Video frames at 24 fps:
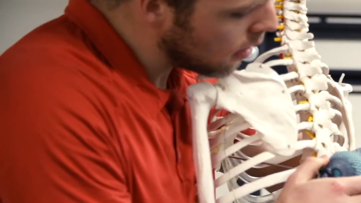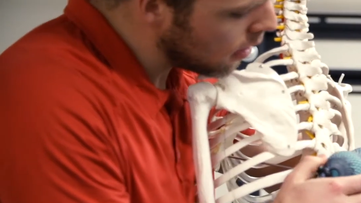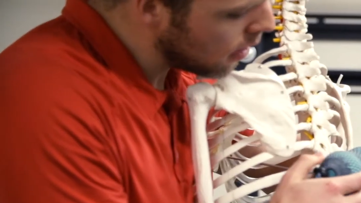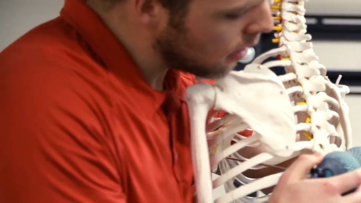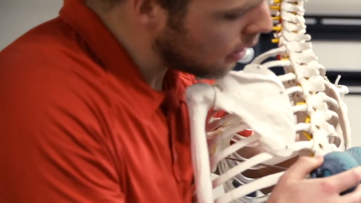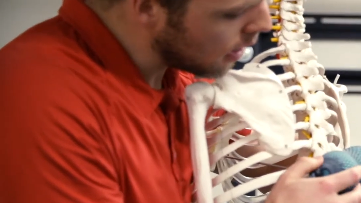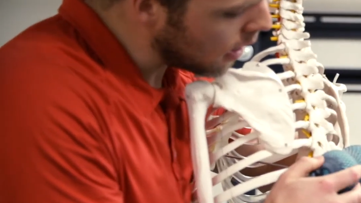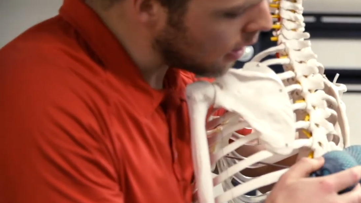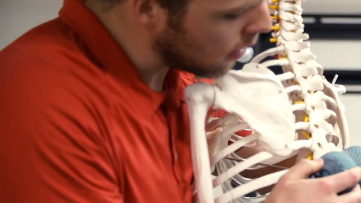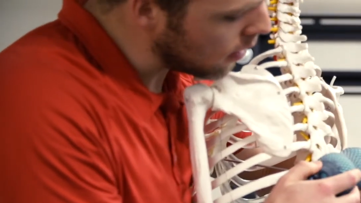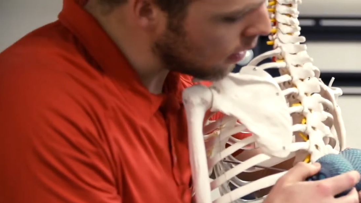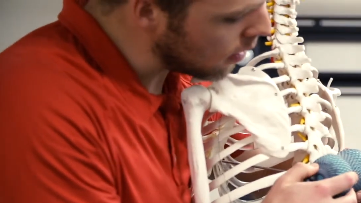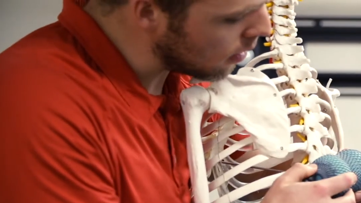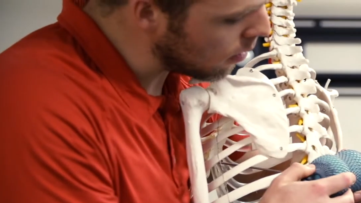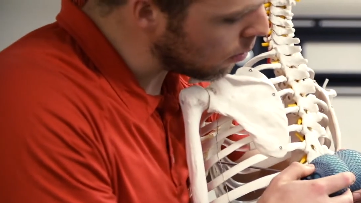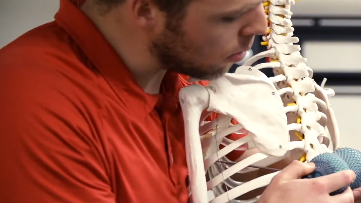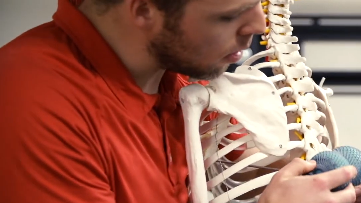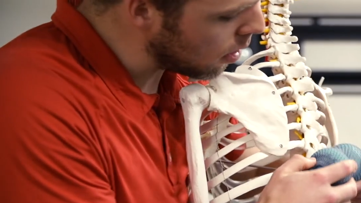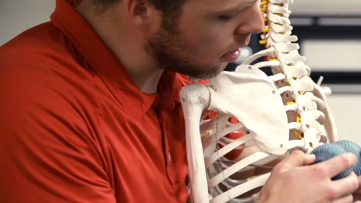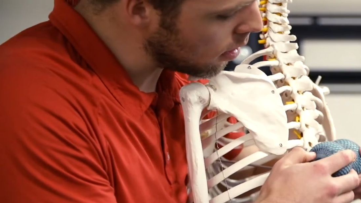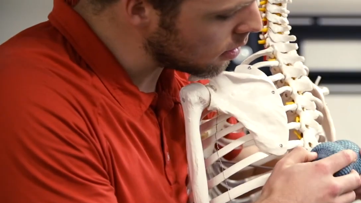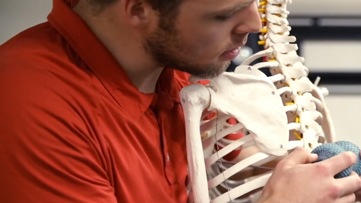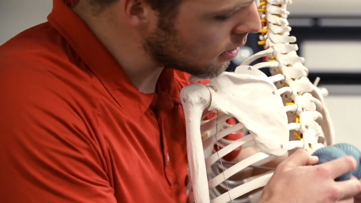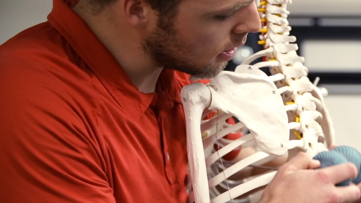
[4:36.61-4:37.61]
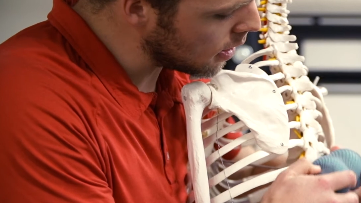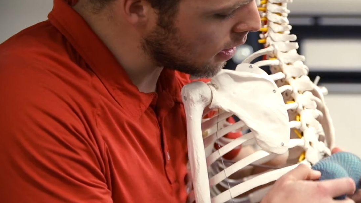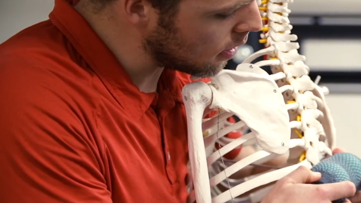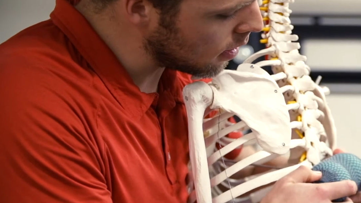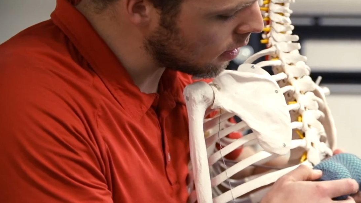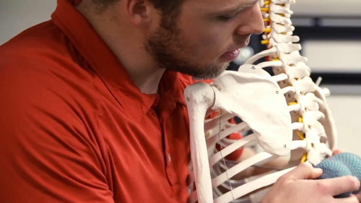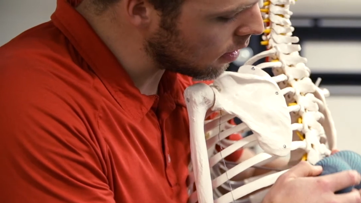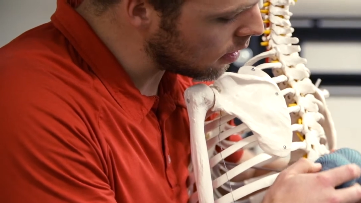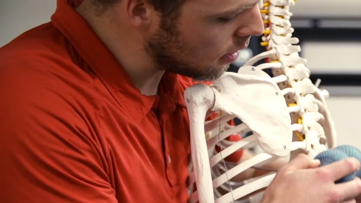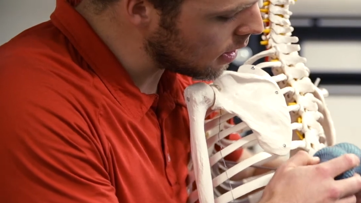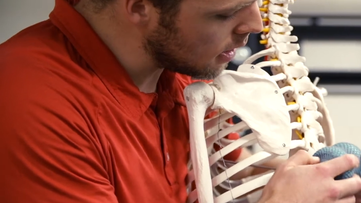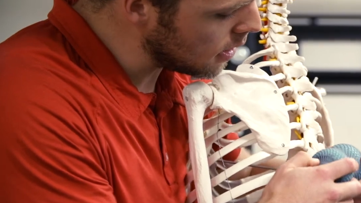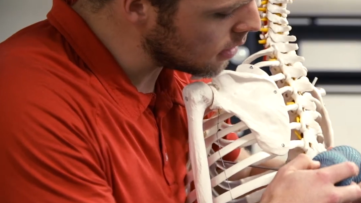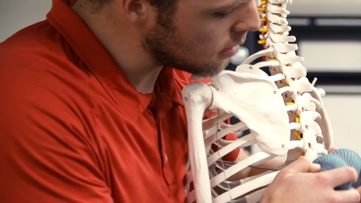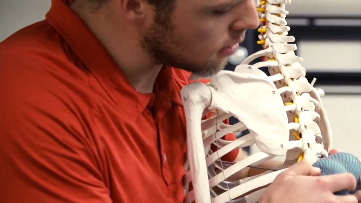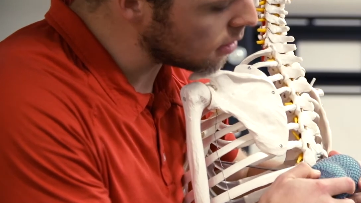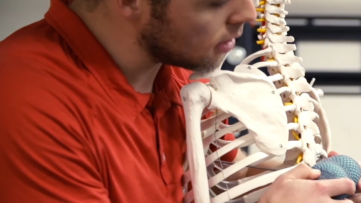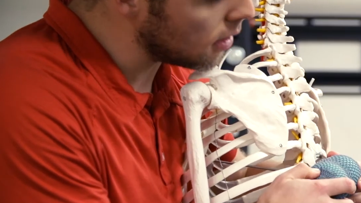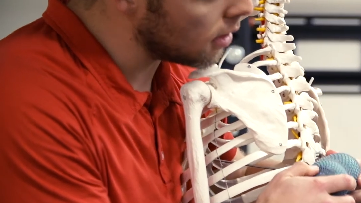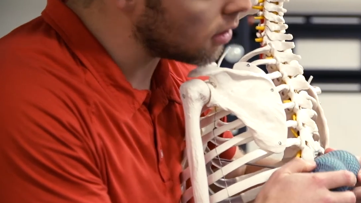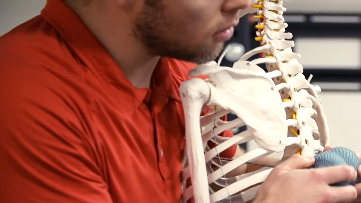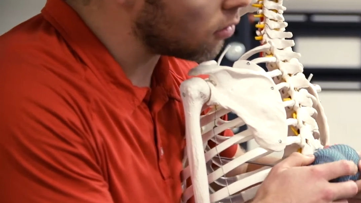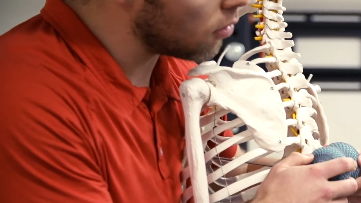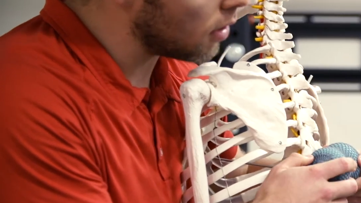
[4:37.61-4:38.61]
gains on terms of
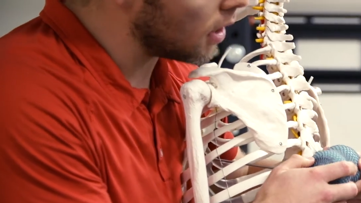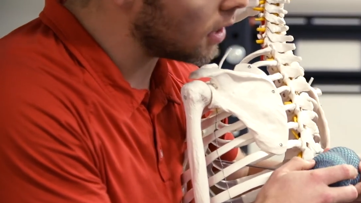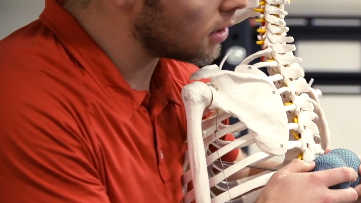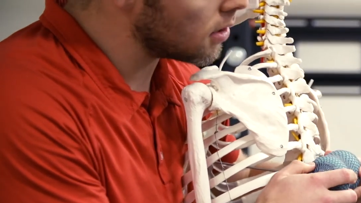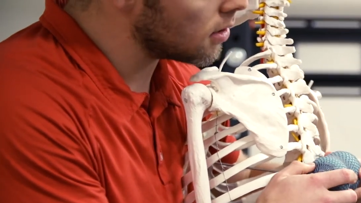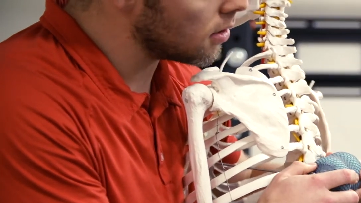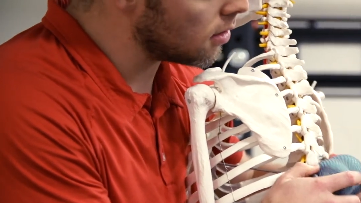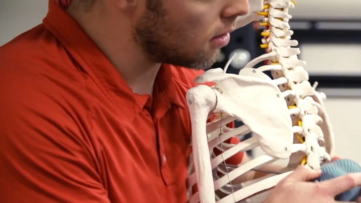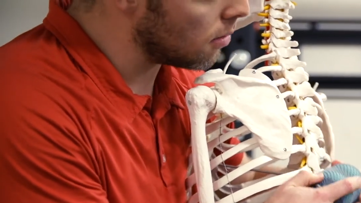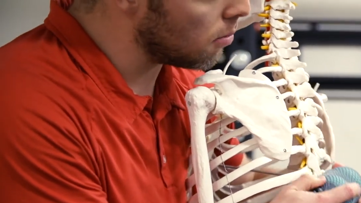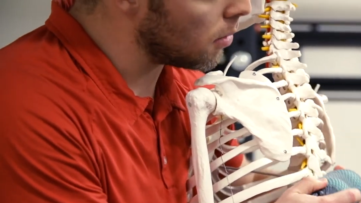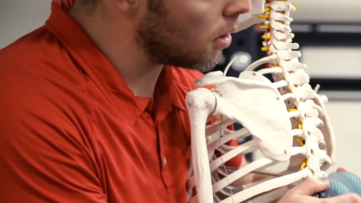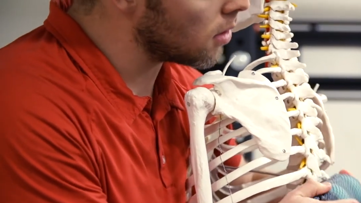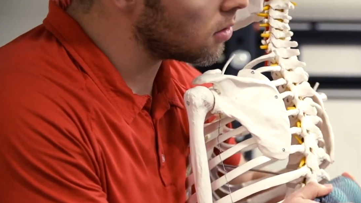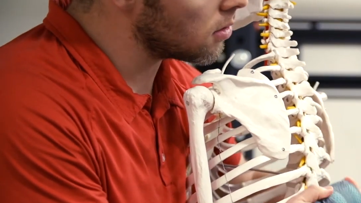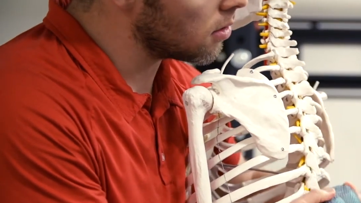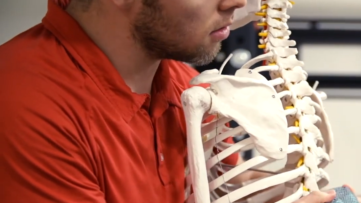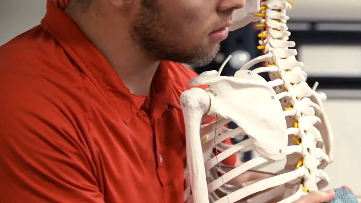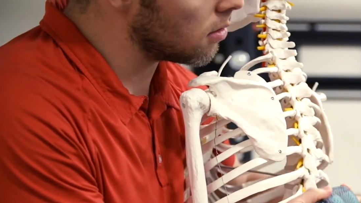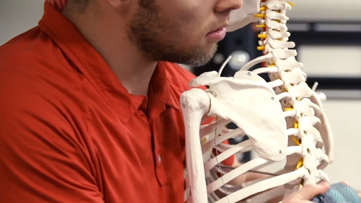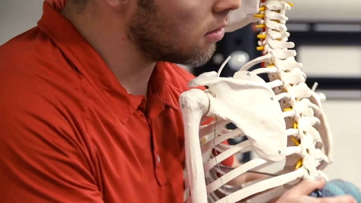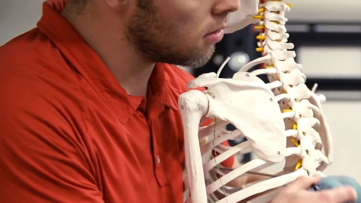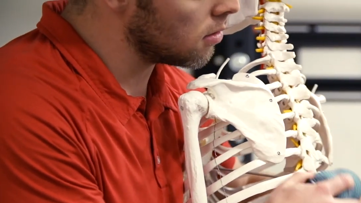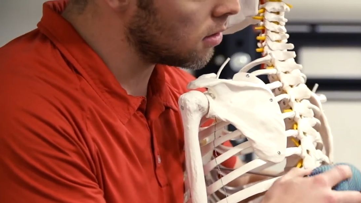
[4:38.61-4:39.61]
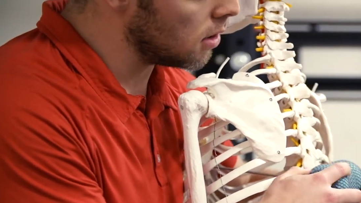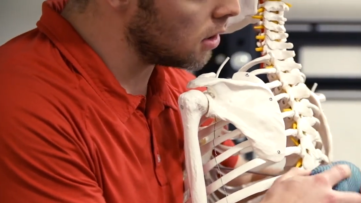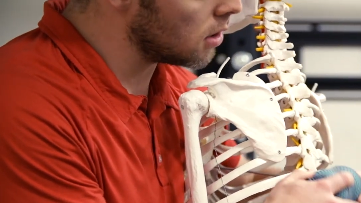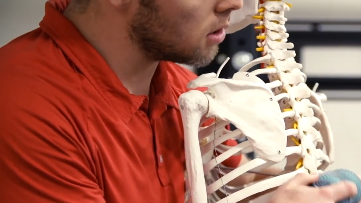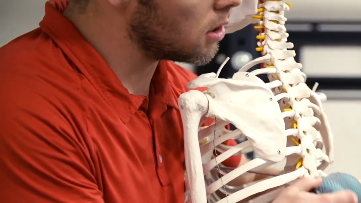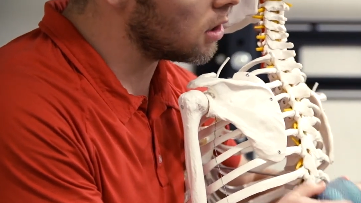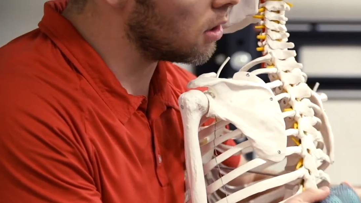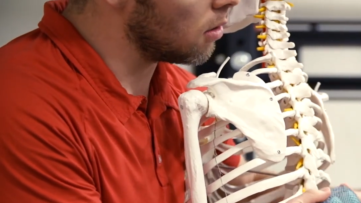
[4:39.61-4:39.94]
that joint healing.